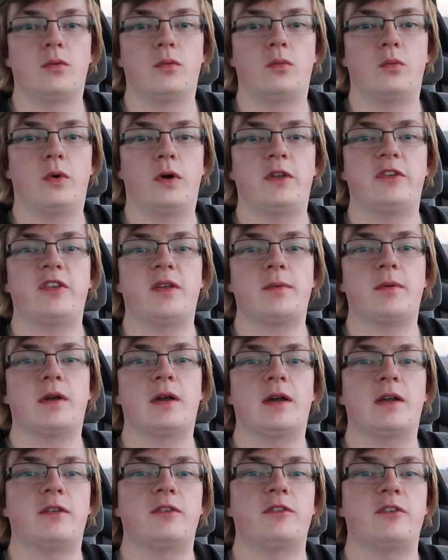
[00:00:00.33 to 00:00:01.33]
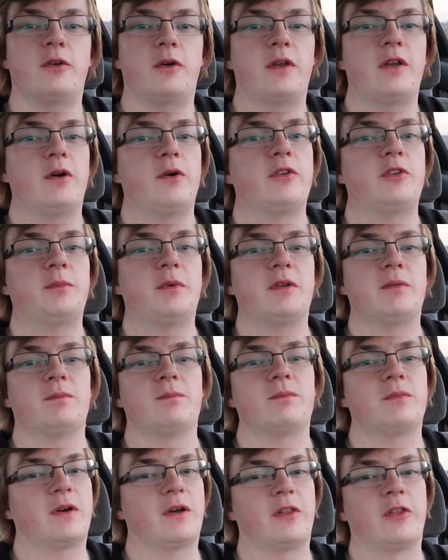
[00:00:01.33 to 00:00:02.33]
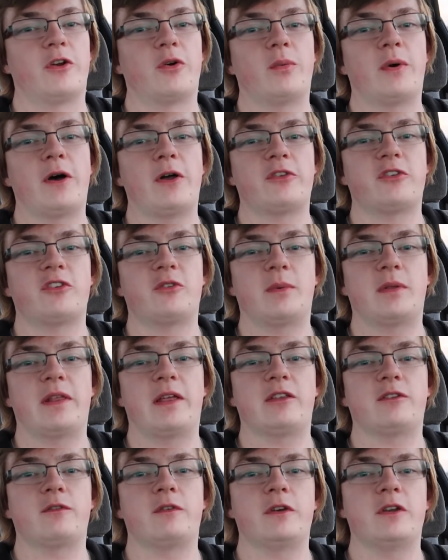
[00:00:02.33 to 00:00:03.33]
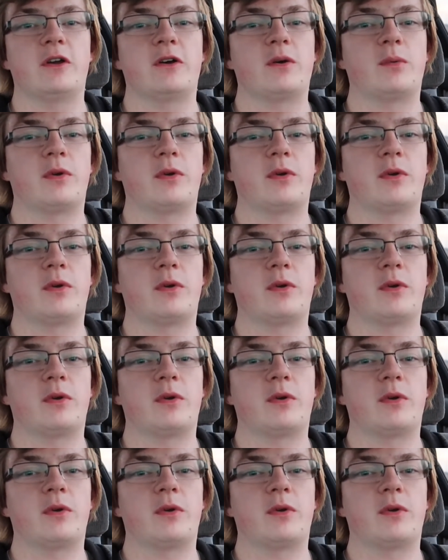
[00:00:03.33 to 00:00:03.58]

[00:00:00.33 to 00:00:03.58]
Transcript: What is up, guys? So I know it's been a little while since my last video.